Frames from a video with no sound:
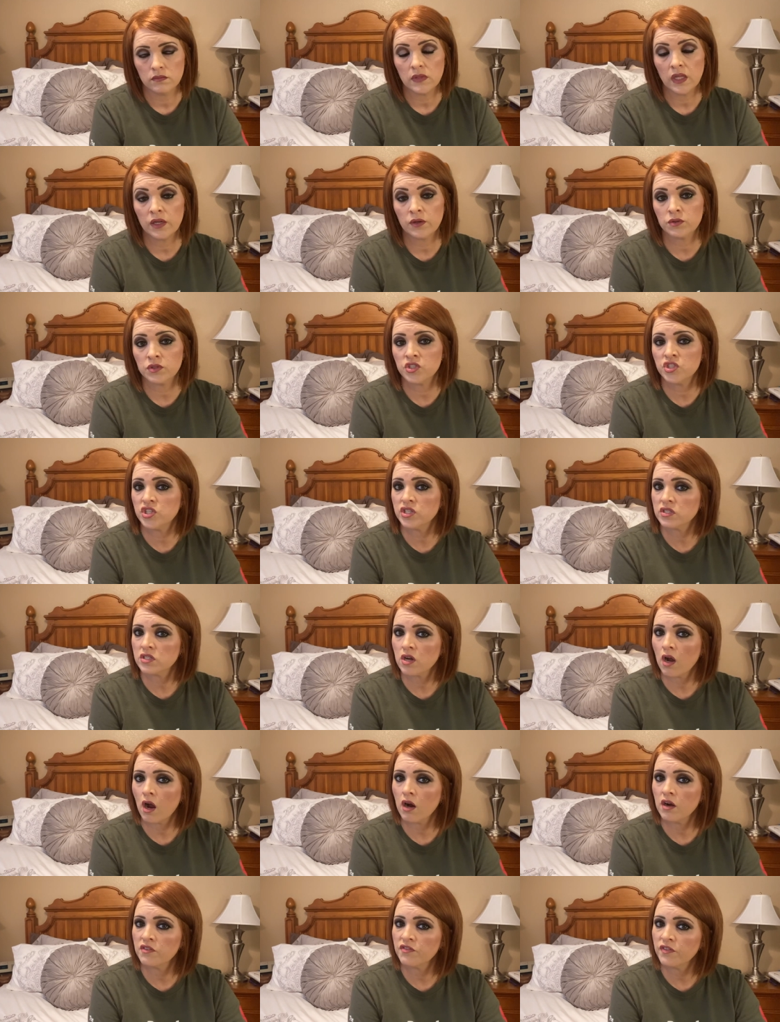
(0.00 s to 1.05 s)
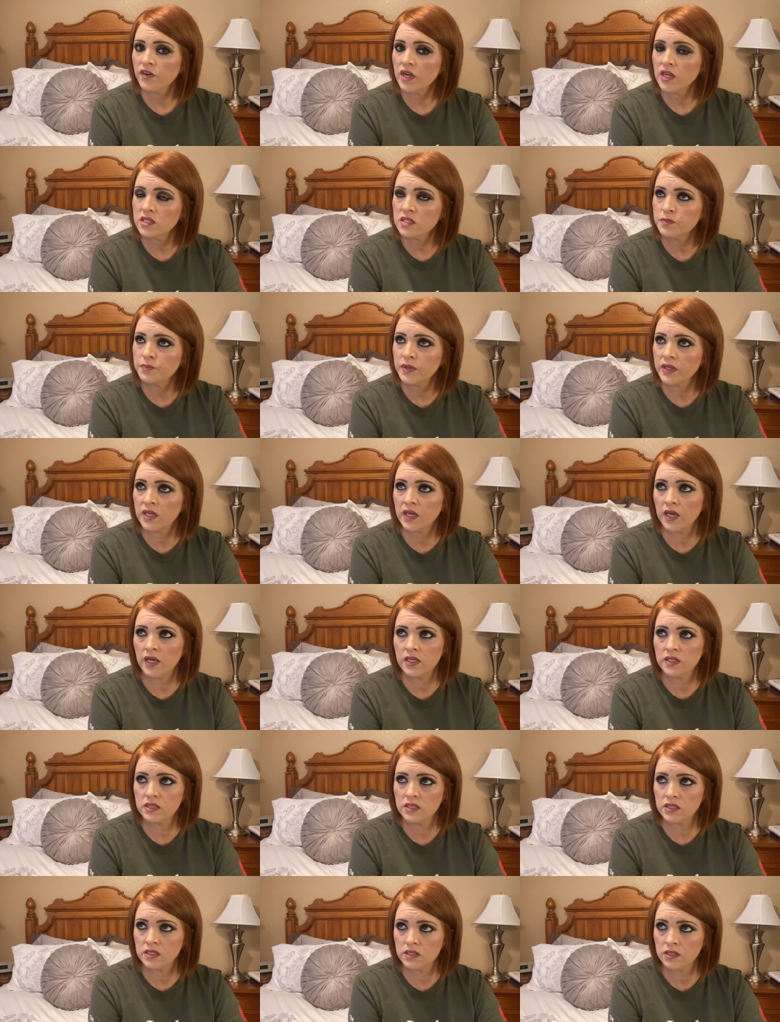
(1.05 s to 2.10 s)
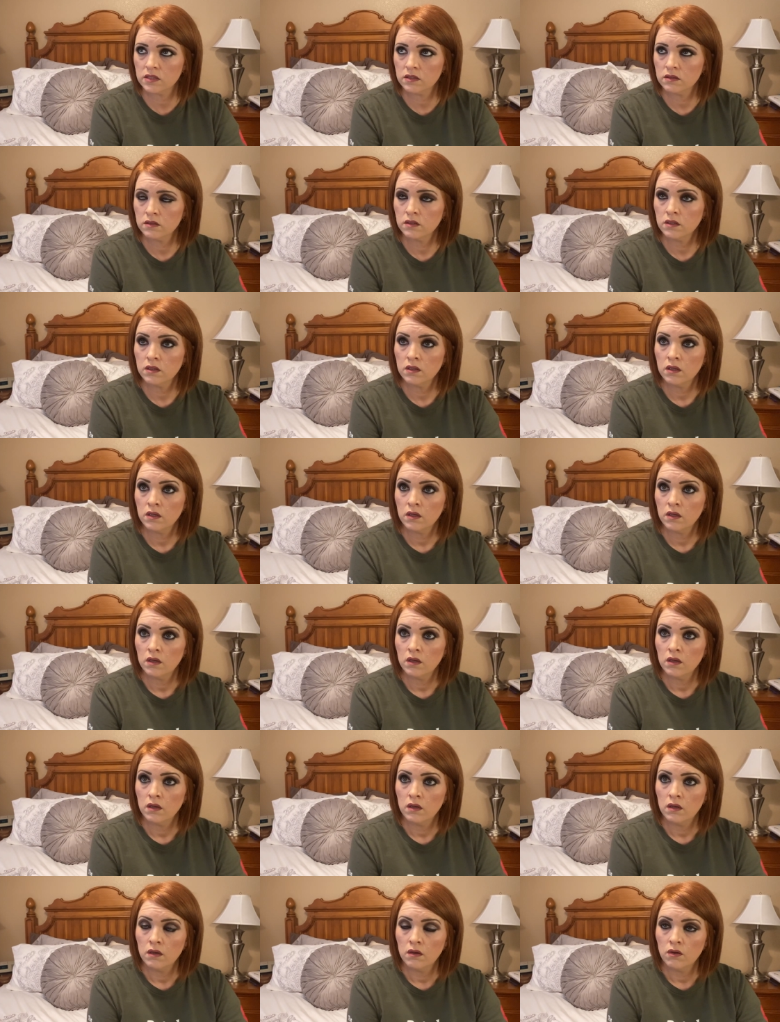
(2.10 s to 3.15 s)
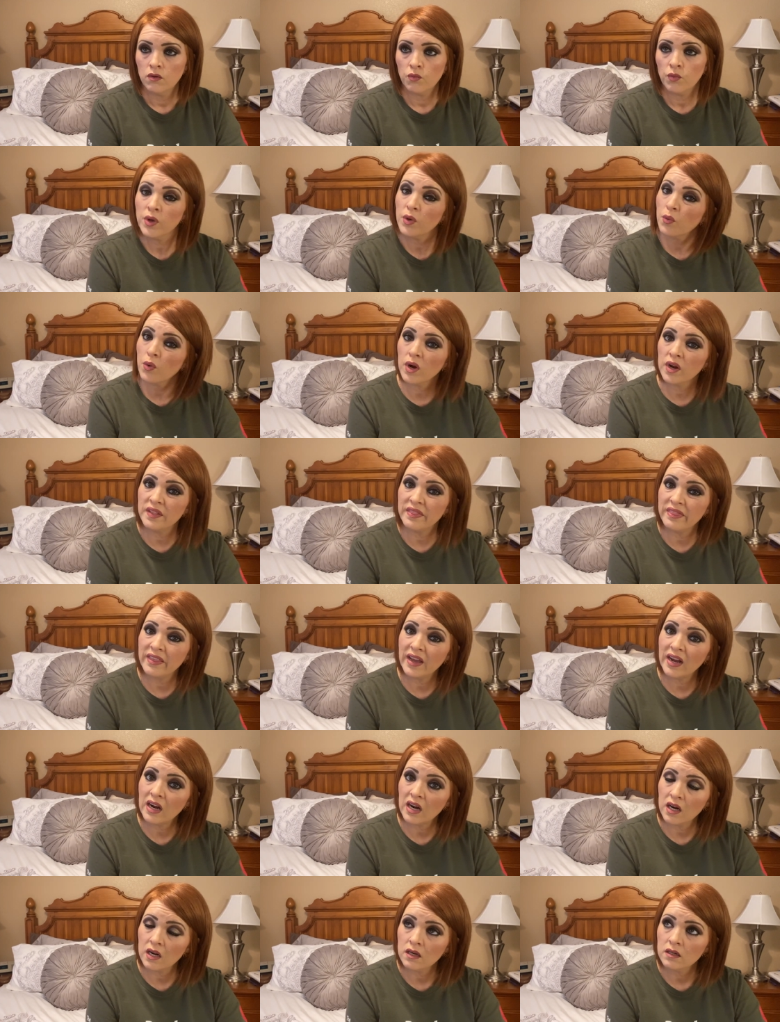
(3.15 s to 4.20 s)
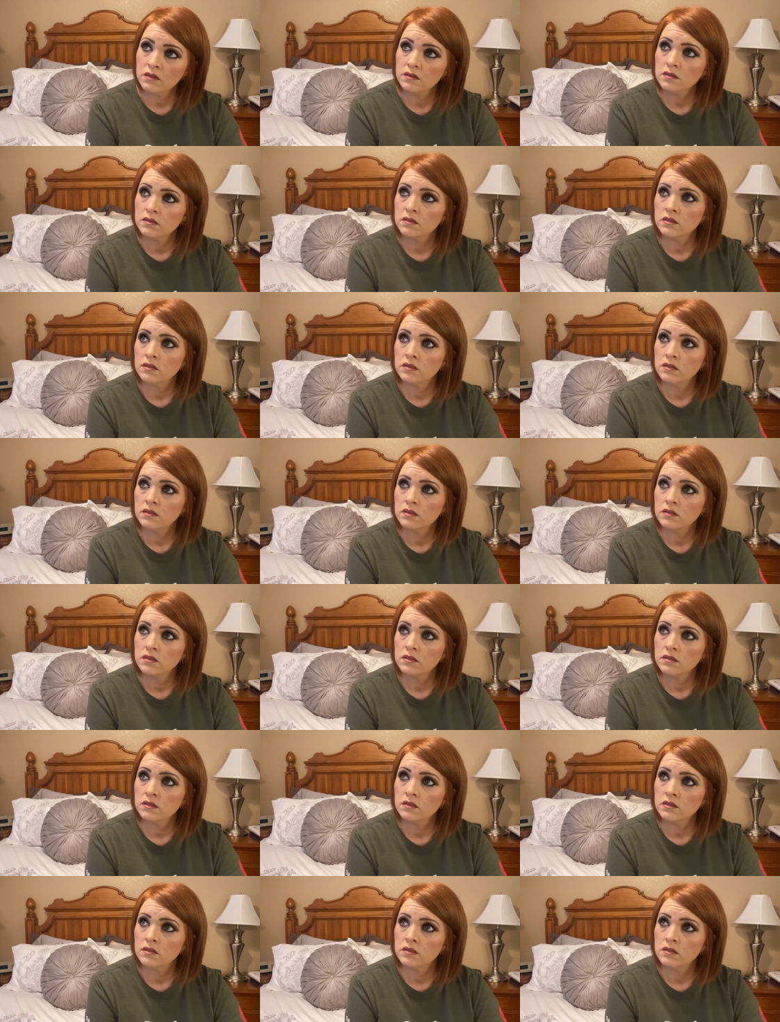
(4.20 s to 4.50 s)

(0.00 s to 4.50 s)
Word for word: It was just hard for us because we weren't there,